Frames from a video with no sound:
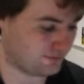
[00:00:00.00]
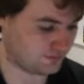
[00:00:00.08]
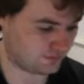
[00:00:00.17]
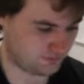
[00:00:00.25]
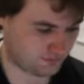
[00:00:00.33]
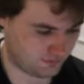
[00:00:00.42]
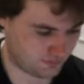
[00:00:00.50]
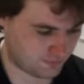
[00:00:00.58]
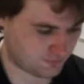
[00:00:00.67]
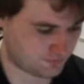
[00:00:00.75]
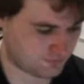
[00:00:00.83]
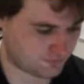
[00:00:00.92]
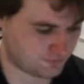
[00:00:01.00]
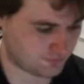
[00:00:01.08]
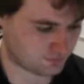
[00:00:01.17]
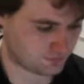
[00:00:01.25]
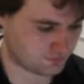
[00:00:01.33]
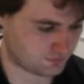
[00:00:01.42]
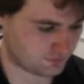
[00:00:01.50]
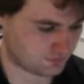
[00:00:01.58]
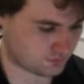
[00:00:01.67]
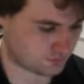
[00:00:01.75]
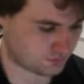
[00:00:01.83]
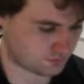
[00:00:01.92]

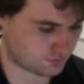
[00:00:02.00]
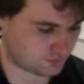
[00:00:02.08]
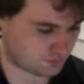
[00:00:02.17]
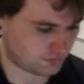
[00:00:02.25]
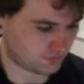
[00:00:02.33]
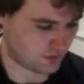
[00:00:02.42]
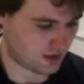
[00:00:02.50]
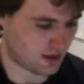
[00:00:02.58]
(silence)